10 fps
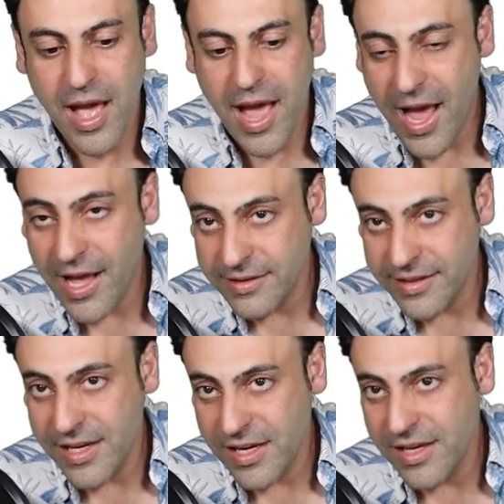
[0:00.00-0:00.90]
and
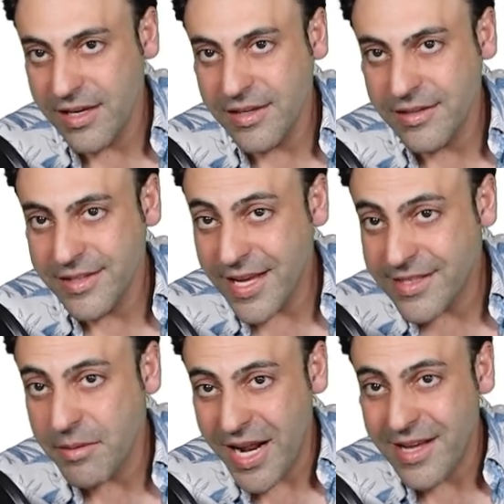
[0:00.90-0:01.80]
the next
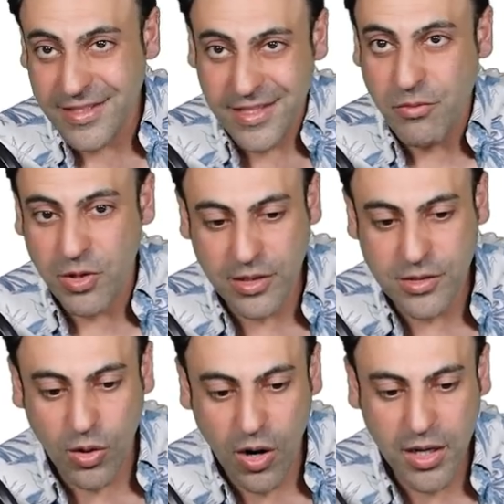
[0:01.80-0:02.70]
amino acid that we're going to
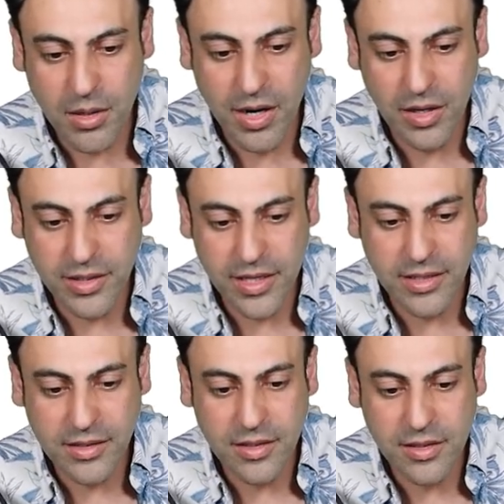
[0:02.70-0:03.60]
talk about
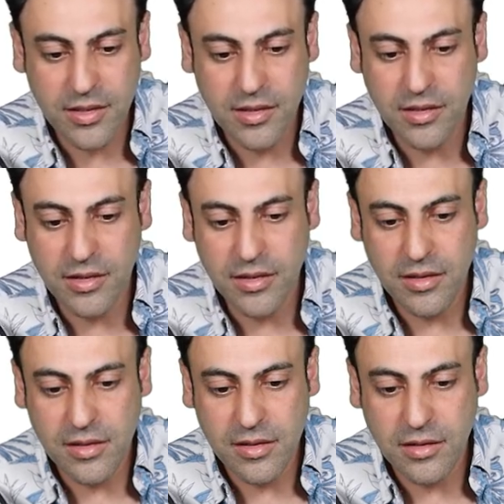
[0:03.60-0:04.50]
it,
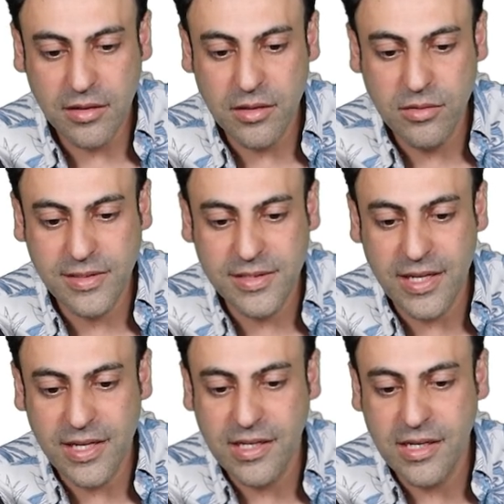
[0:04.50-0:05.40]

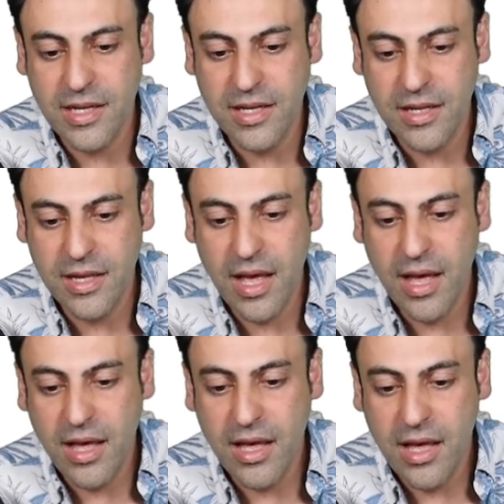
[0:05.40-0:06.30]
leucine
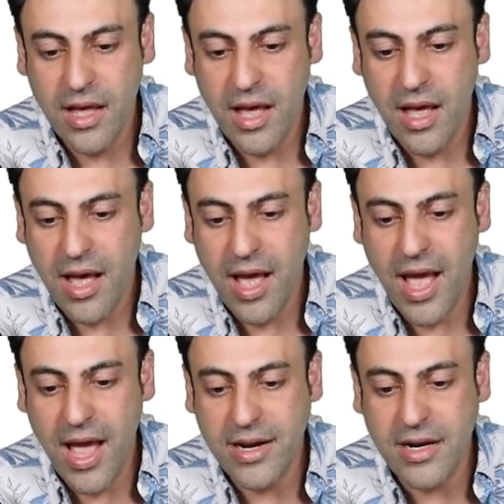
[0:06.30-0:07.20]

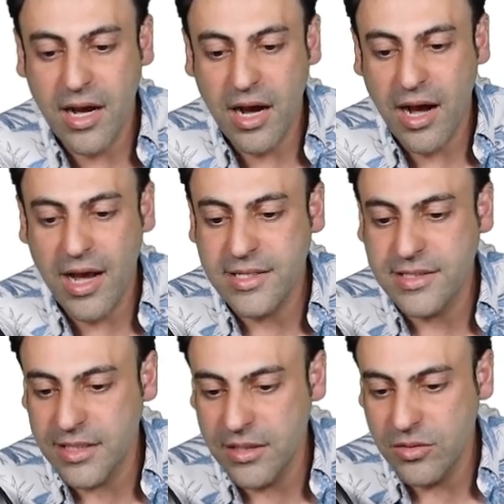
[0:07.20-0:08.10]
and
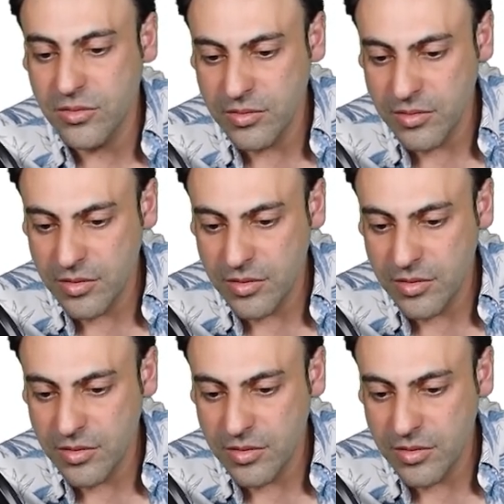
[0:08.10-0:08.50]
isoleucine,